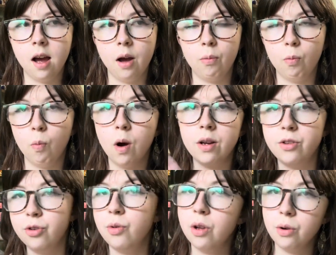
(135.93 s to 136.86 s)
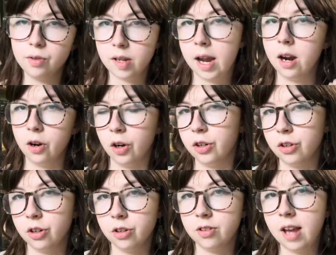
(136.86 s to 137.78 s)
What do those
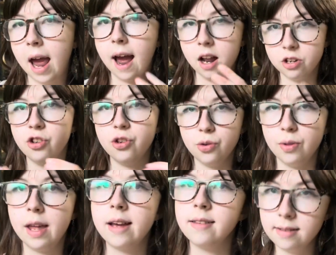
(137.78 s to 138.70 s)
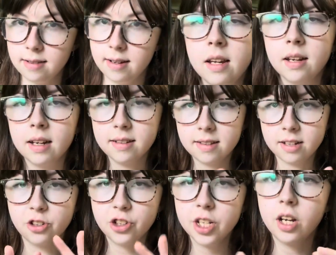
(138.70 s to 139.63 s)
characters add to that scene?
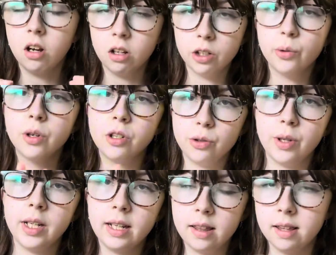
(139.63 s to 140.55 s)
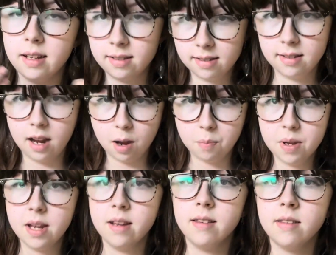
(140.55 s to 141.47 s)
Essentially, all you are doing in this step
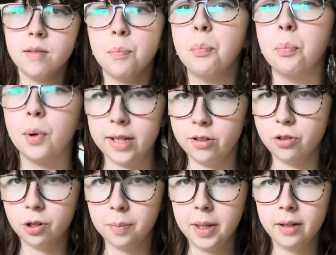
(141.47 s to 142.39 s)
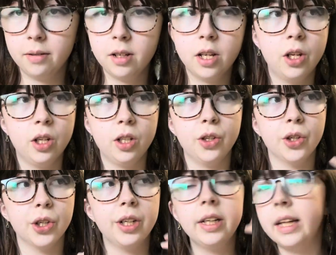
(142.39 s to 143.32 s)
is brainstorming.
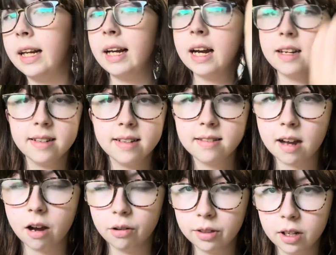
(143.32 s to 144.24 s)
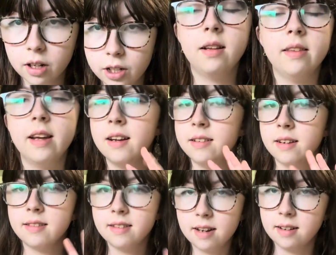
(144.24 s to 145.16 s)
You're getting ideas out there. That
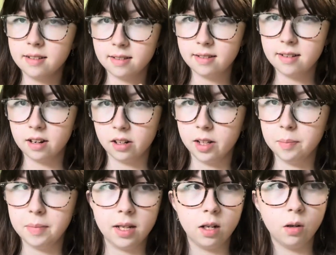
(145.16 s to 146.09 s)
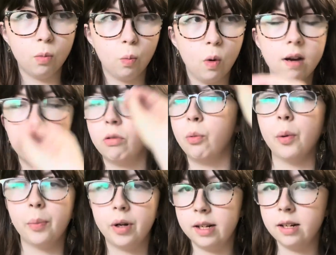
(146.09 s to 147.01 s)
does not necessarily mean whatever we're
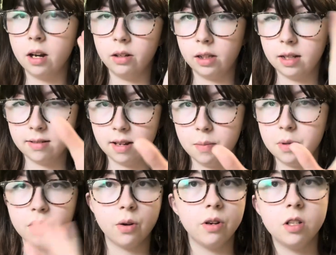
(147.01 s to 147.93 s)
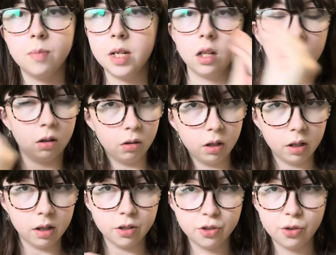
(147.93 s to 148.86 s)
putting down in this step is going to be included
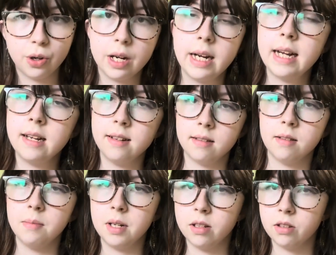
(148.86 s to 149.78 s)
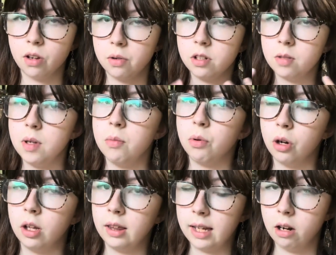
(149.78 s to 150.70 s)
in the story. It doesn't mean it's going to be
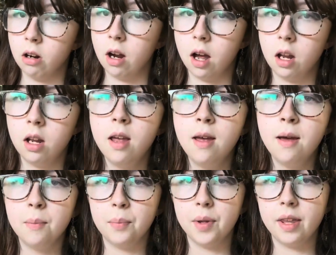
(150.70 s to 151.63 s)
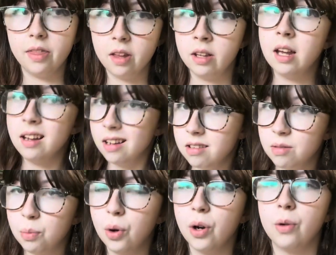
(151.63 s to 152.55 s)
important later on. But the thing that is
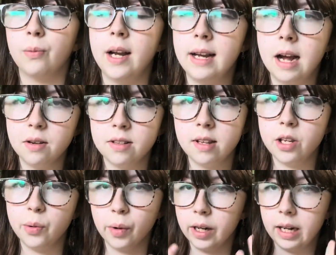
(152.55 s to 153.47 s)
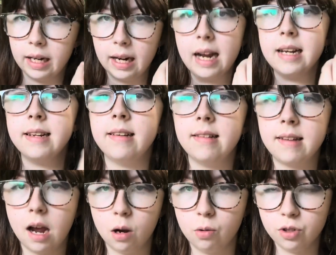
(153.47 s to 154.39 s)
important right now is that you are getting ideas
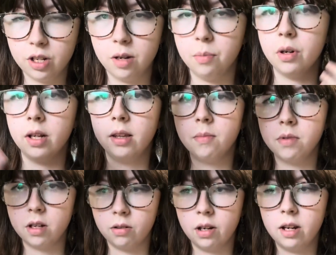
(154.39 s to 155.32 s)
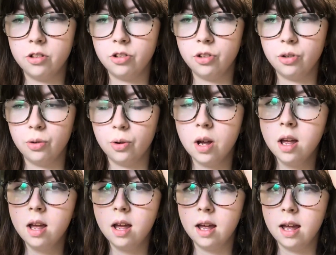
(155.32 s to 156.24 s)
out and putting them down onto
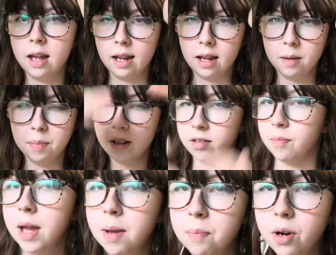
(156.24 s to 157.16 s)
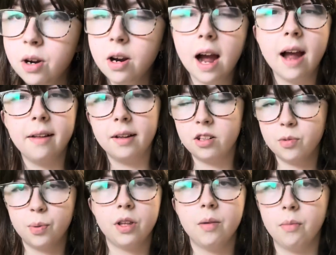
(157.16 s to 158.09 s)
a piece of paper. I like to
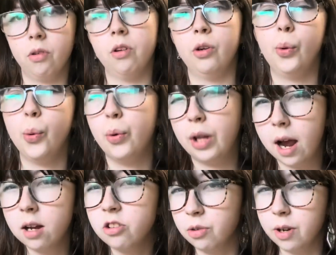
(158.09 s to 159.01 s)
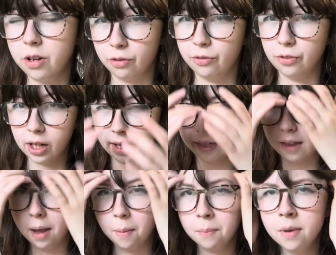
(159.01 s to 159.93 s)
put them all in a Google Doc so I don't forget
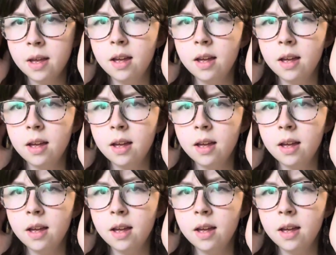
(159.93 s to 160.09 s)
them,